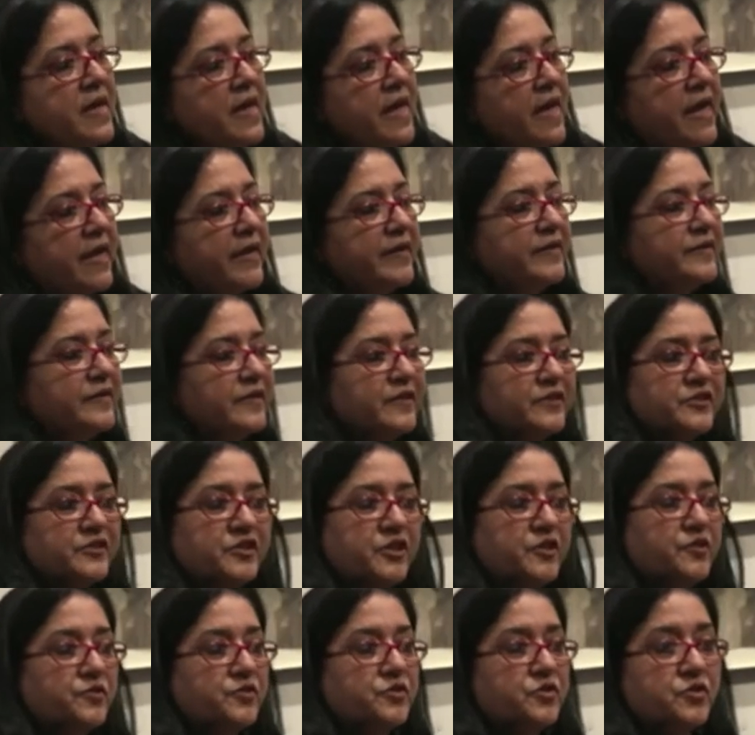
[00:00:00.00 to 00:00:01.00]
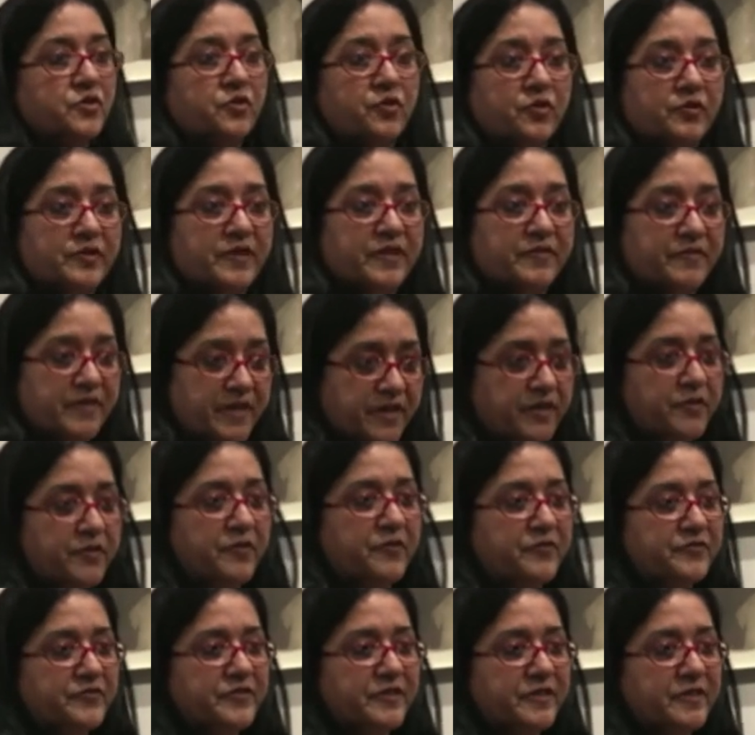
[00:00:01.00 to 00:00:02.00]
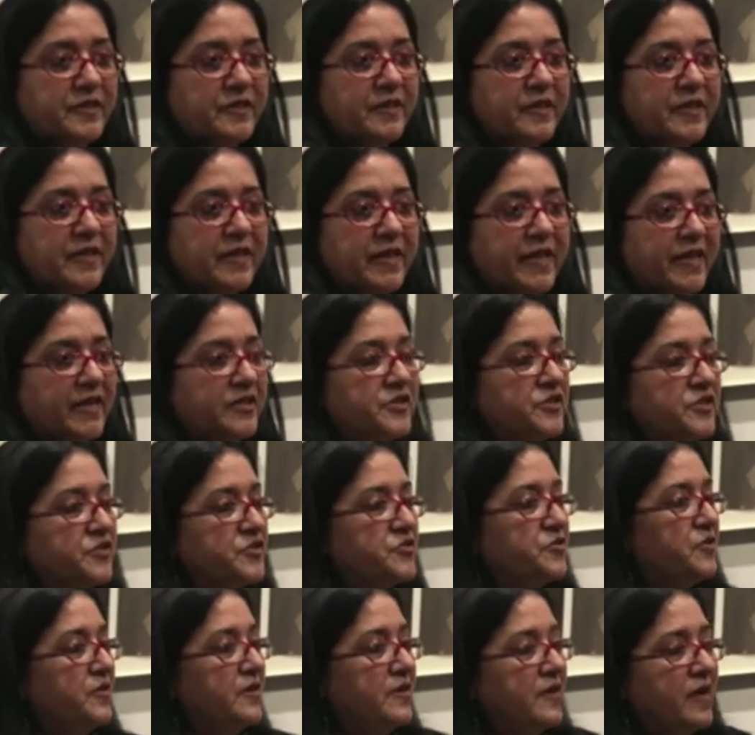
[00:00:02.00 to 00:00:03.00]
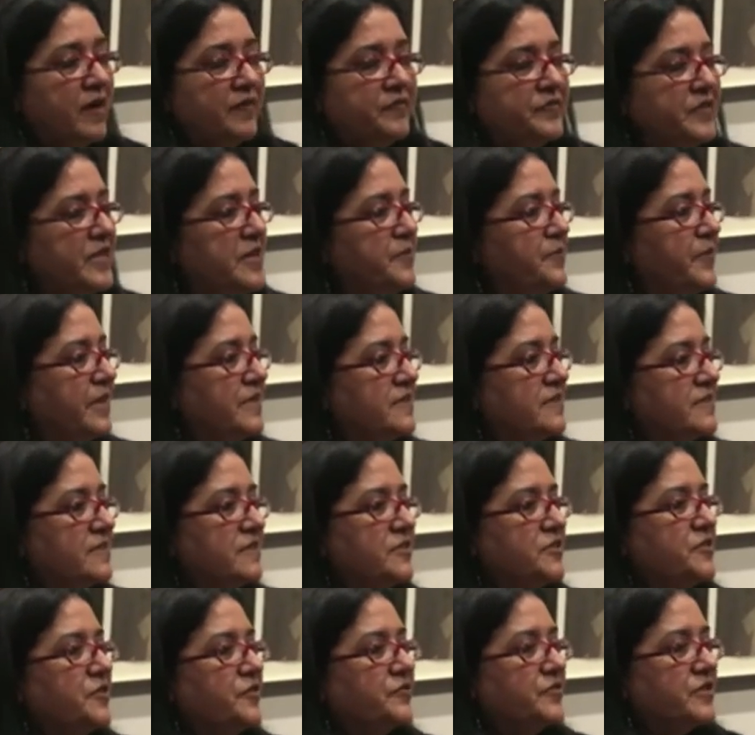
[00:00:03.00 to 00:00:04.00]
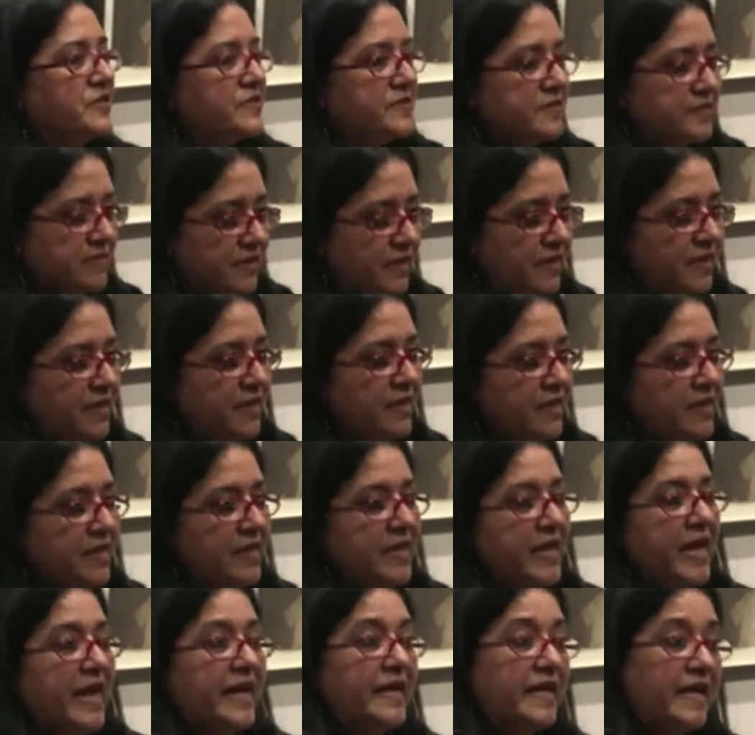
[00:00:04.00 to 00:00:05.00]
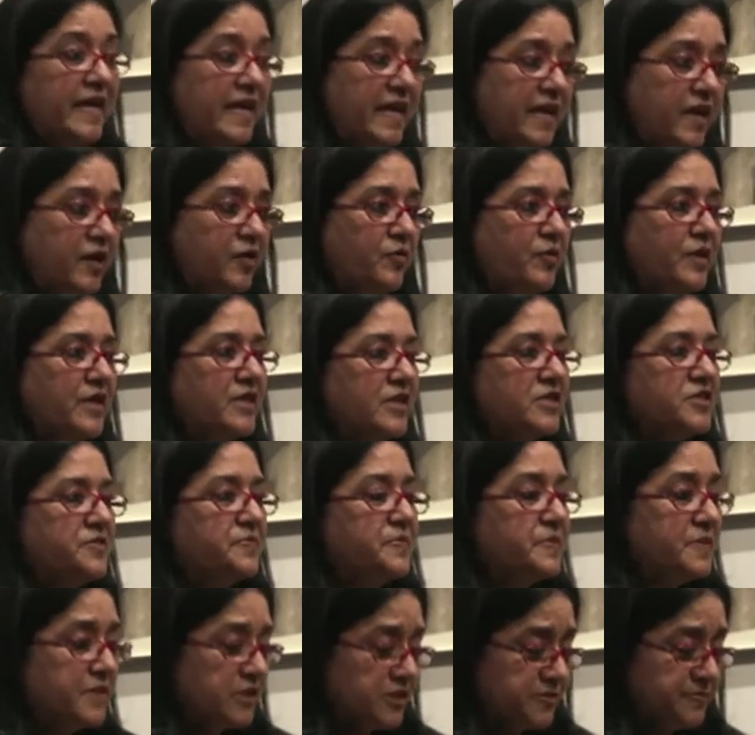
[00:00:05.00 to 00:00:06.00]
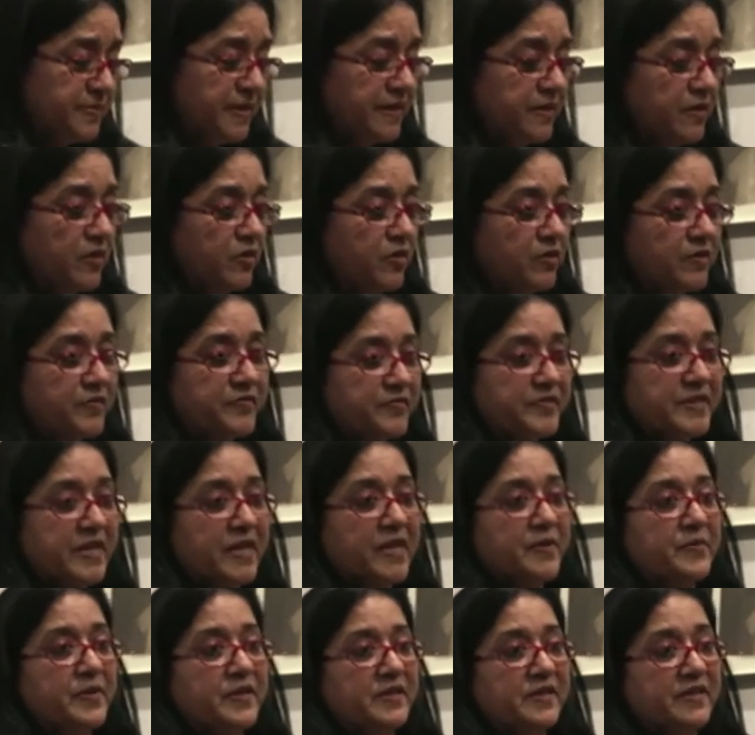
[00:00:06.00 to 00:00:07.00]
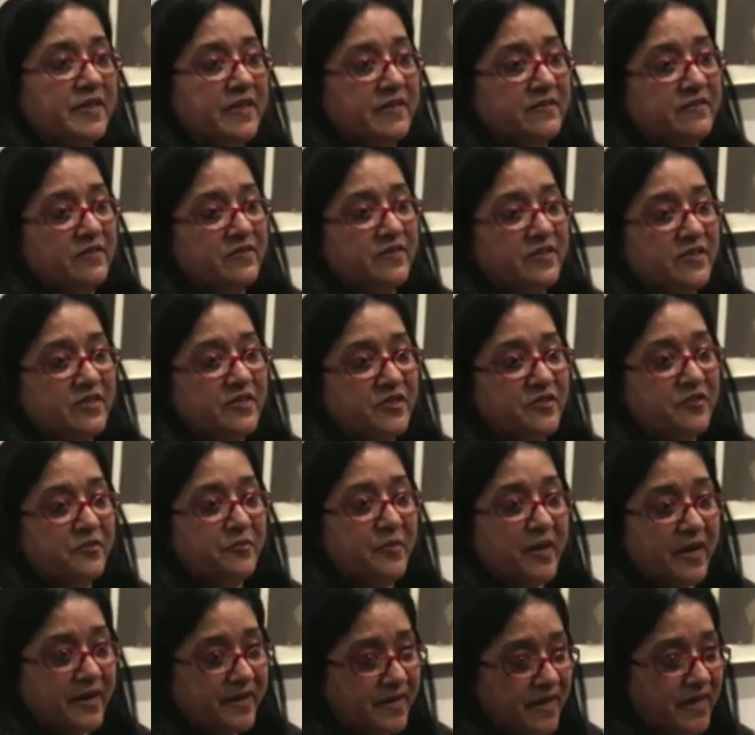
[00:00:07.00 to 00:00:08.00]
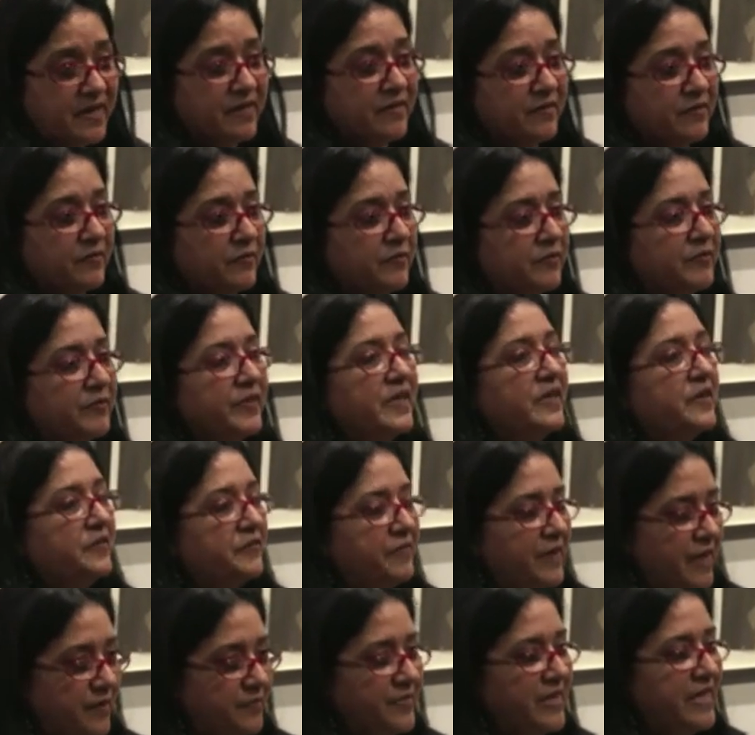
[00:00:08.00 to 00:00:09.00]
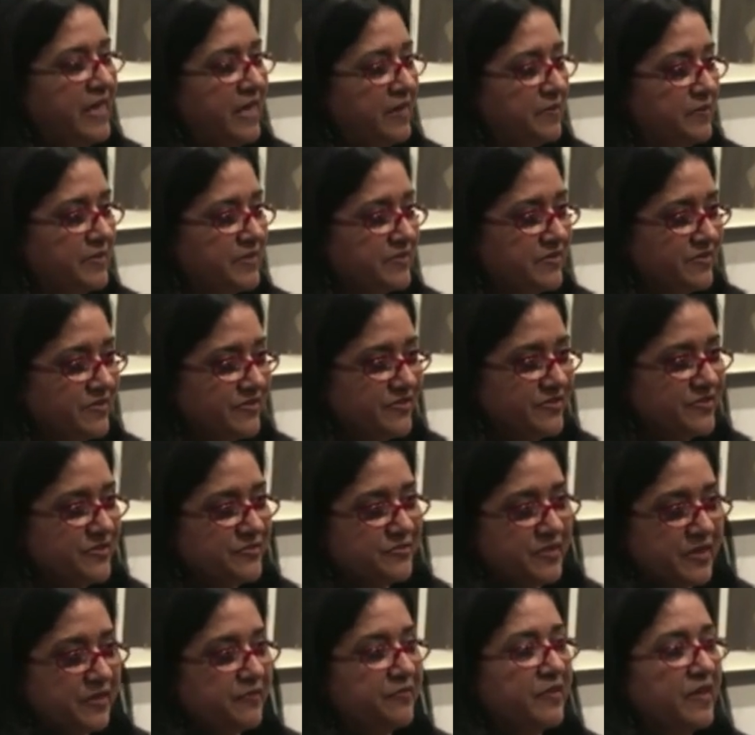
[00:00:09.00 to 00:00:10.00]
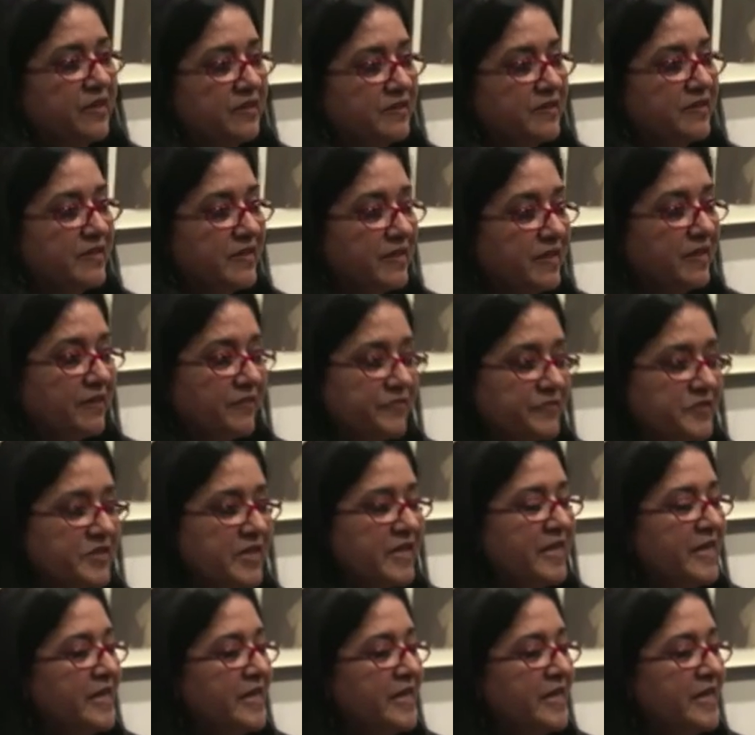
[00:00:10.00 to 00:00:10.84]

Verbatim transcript: And she used to go there very often. And she used to love the immensity of the sea. And equally, she spent a lot of time in the desert city of Bahrain, where her family had businesses, where her father lived.